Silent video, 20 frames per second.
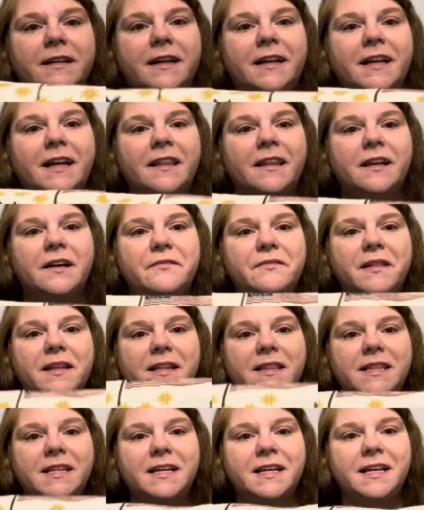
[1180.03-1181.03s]
I love
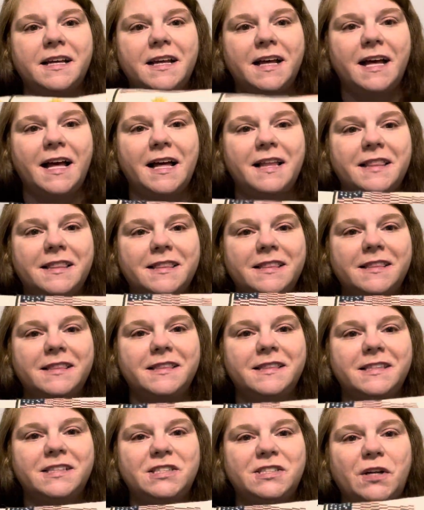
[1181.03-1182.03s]
that the
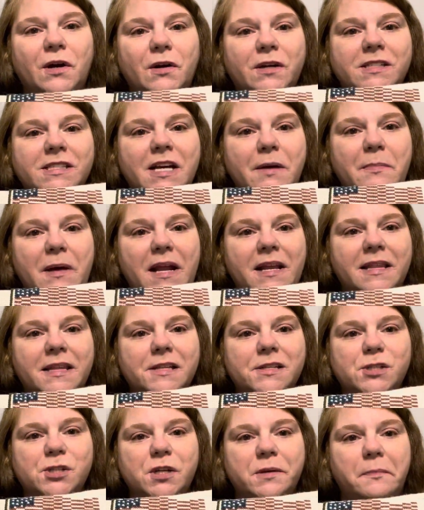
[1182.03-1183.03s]
stars come out of the
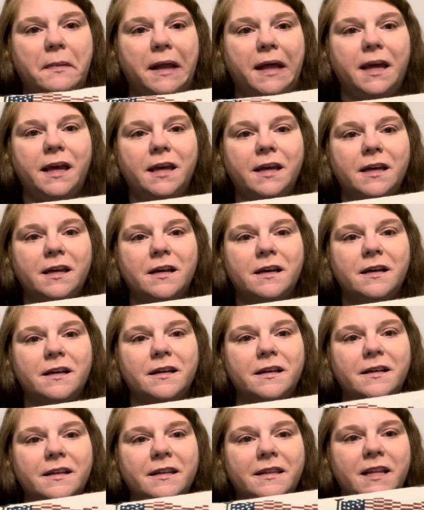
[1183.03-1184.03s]
chimney.
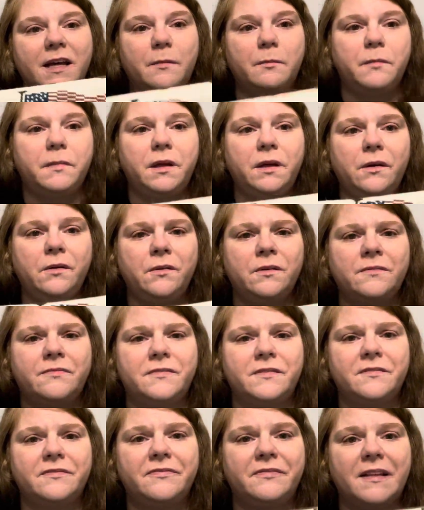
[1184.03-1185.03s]
That
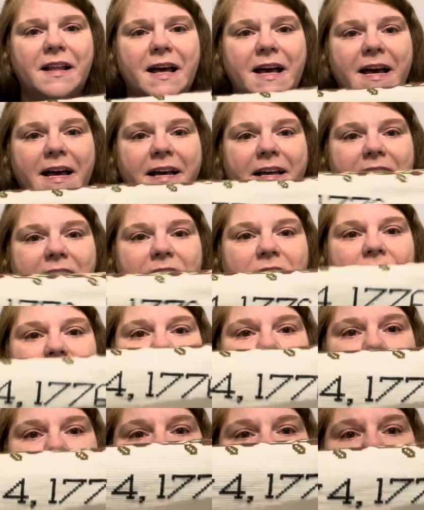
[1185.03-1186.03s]
beautiful flag. Oh,
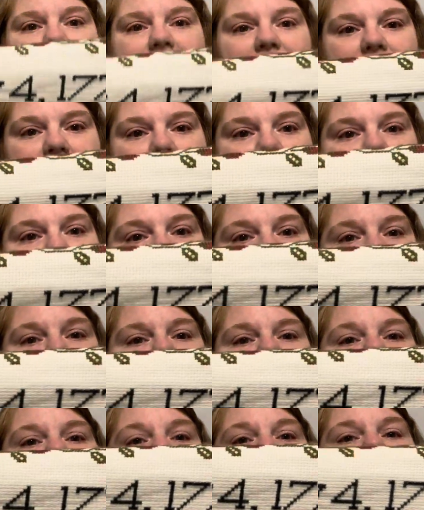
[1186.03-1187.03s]
and the eagle.
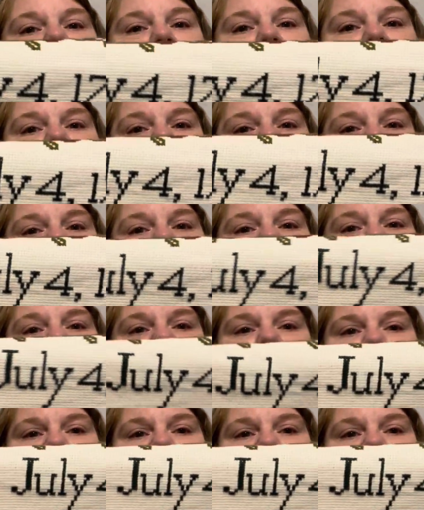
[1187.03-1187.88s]
What's